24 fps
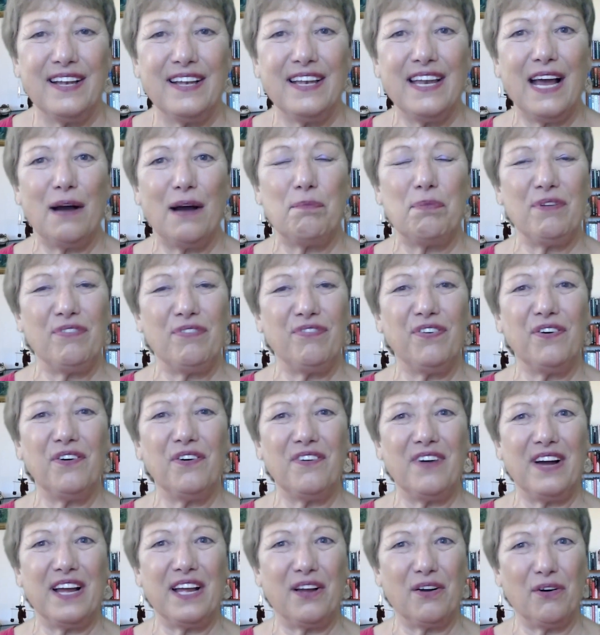Now,
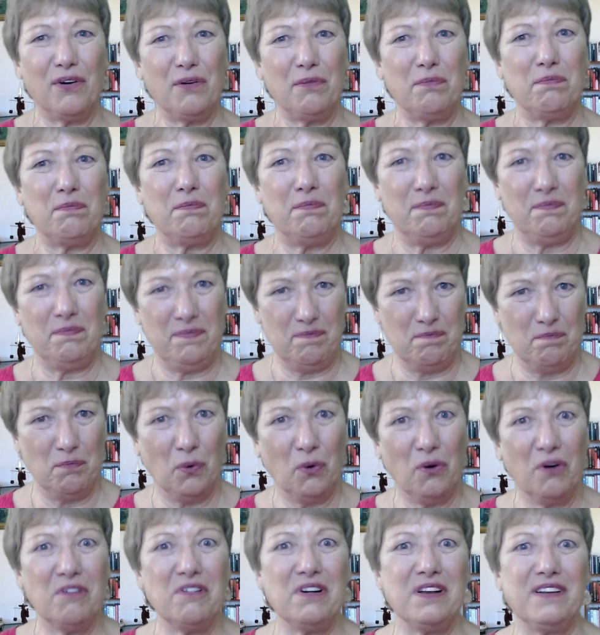before I go
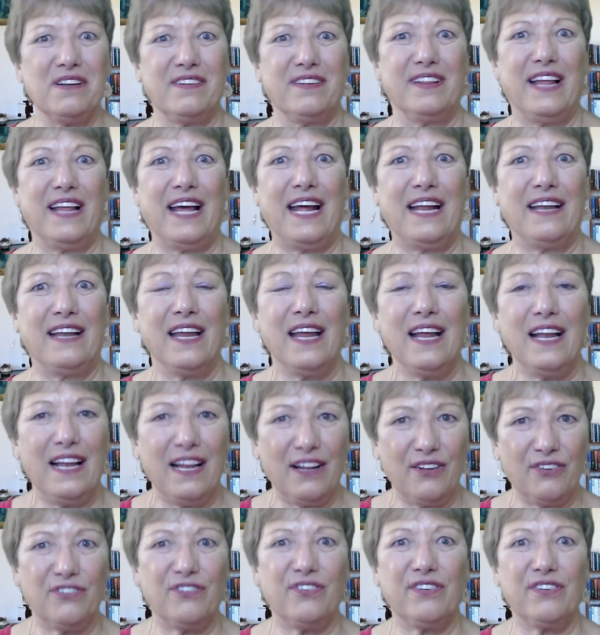more into that,
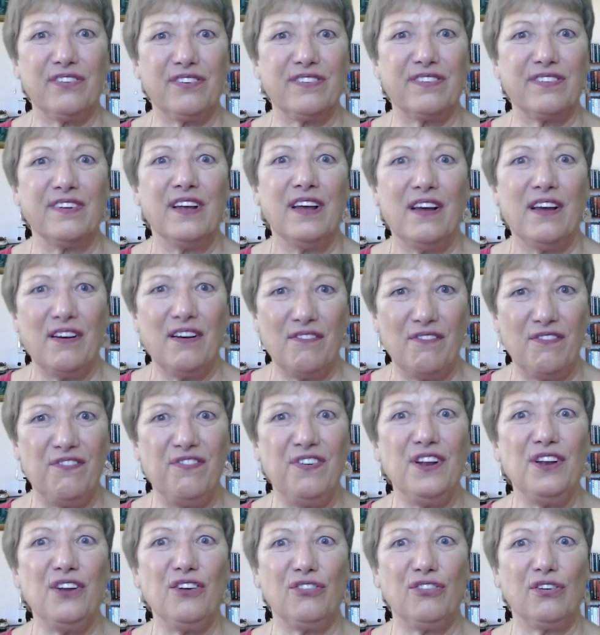let's just
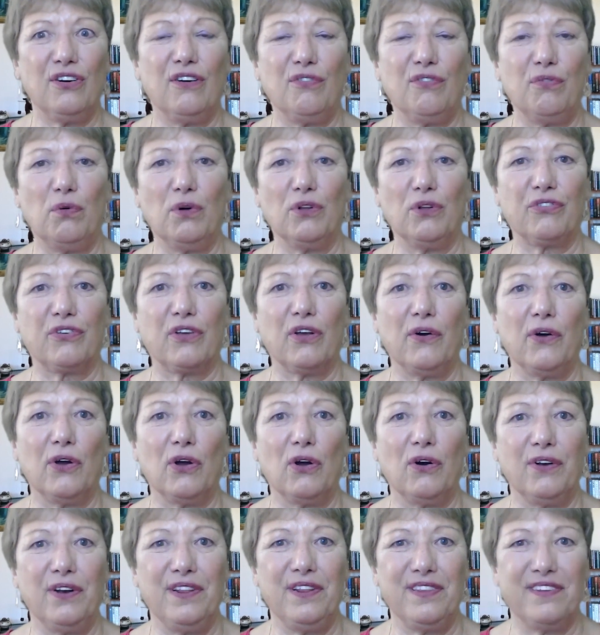finish off what's going
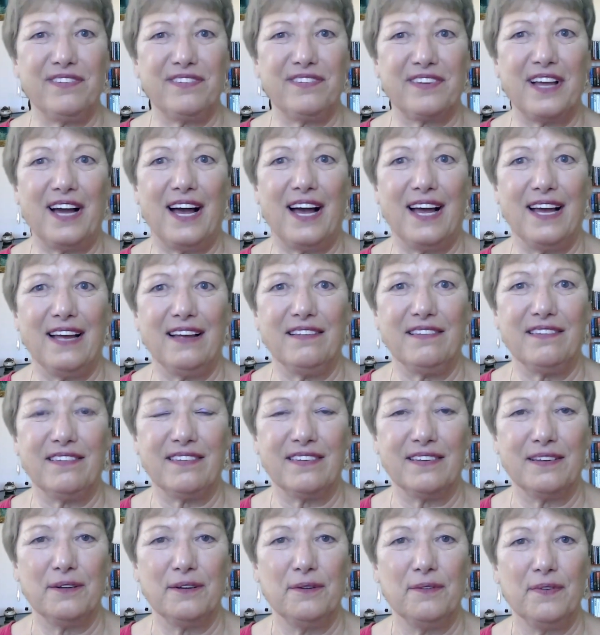on in the
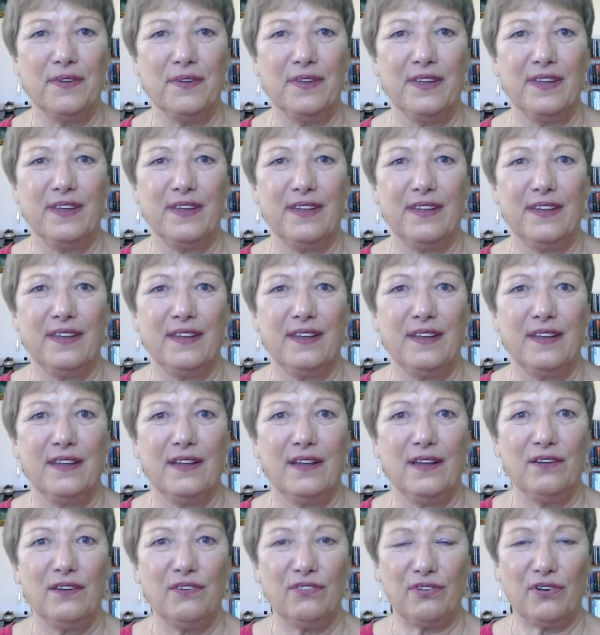skies.
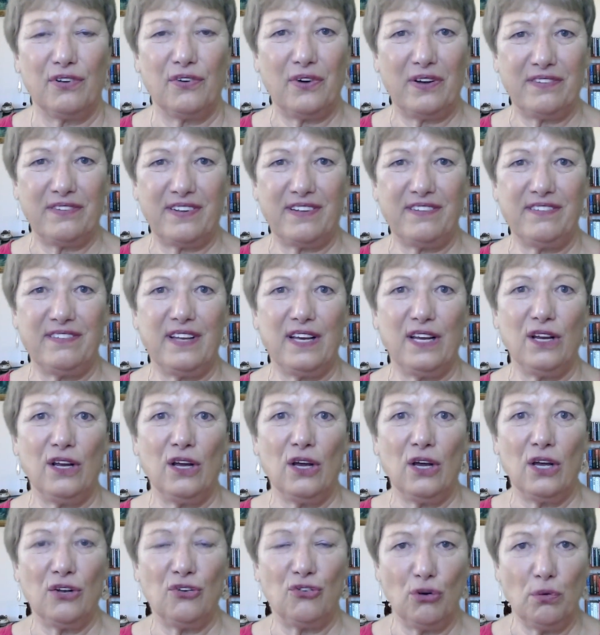So, as I say,
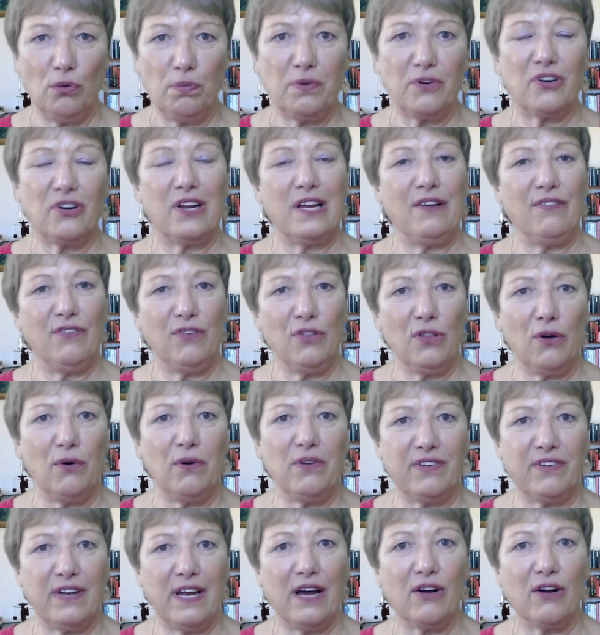Jupiter, even though
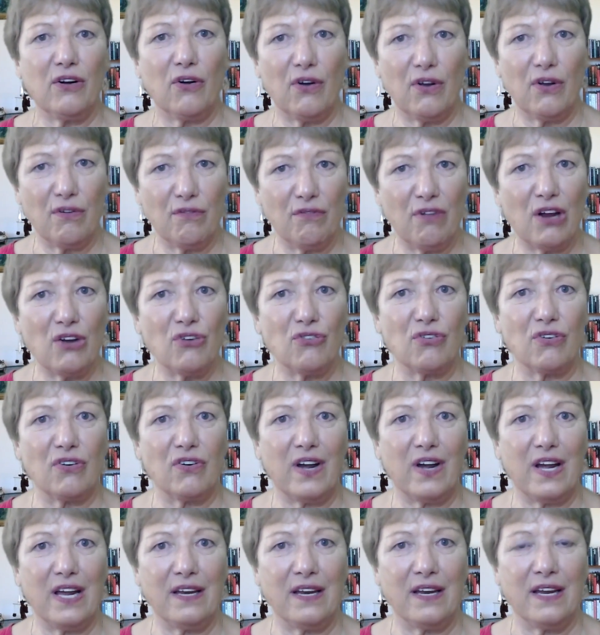it's now going
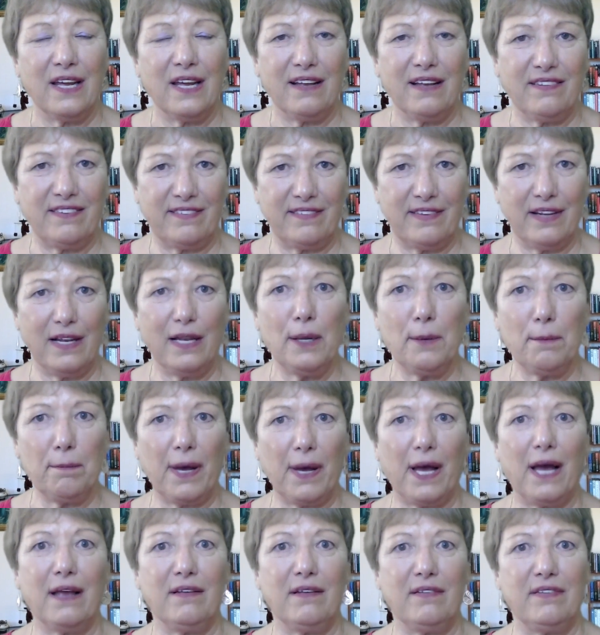retrograde, is still in
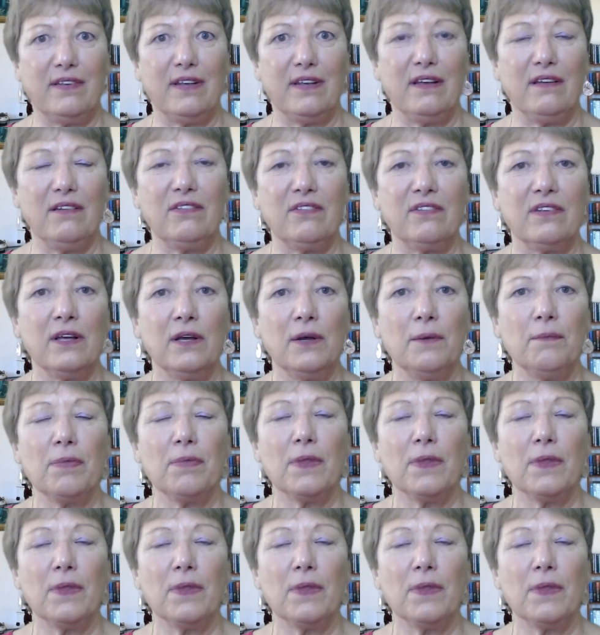Pisces.